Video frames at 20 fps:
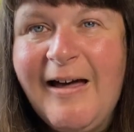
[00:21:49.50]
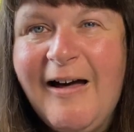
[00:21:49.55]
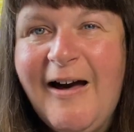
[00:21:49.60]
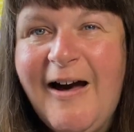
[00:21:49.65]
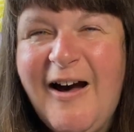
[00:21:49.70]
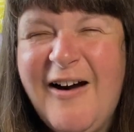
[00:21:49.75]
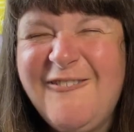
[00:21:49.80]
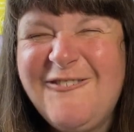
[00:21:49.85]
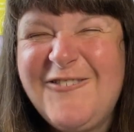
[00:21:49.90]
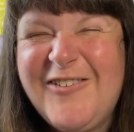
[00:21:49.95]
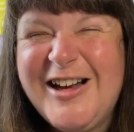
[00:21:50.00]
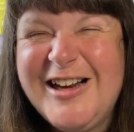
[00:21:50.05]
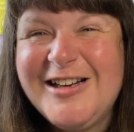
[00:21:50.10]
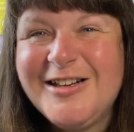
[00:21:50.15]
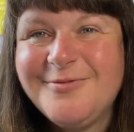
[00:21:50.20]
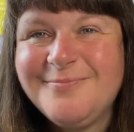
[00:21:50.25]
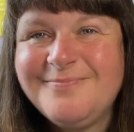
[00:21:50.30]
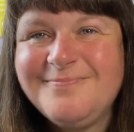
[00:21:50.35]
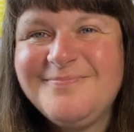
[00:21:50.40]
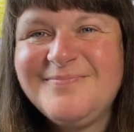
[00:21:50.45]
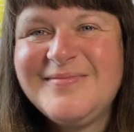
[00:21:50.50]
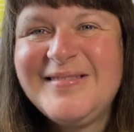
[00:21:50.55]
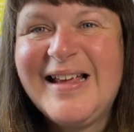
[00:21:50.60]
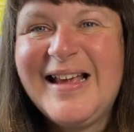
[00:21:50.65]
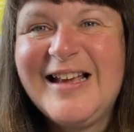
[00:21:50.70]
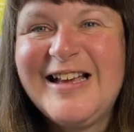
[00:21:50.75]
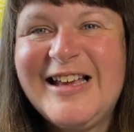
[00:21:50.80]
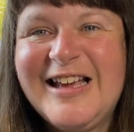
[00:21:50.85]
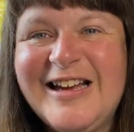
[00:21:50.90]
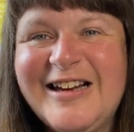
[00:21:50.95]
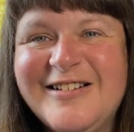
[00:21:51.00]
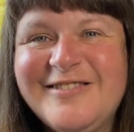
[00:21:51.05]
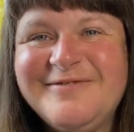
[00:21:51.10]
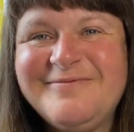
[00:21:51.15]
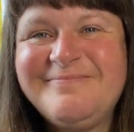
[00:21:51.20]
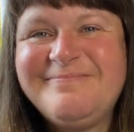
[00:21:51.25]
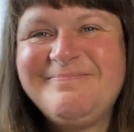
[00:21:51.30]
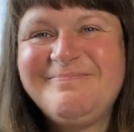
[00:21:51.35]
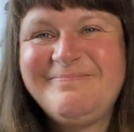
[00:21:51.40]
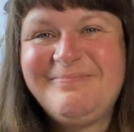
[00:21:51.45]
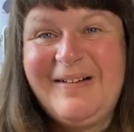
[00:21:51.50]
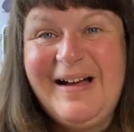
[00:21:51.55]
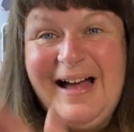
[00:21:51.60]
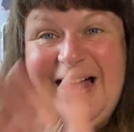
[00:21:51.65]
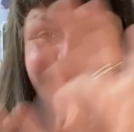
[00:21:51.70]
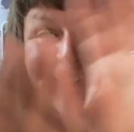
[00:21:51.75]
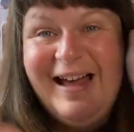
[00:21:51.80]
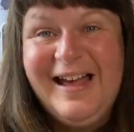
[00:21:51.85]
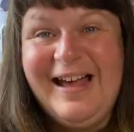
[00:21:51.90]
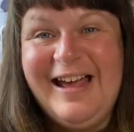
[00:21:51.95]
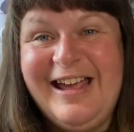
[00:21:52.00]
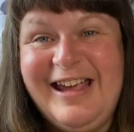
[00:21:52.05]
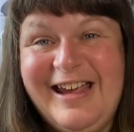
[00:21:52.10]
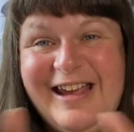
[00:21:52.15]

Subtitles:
have fun. Take care. Bye.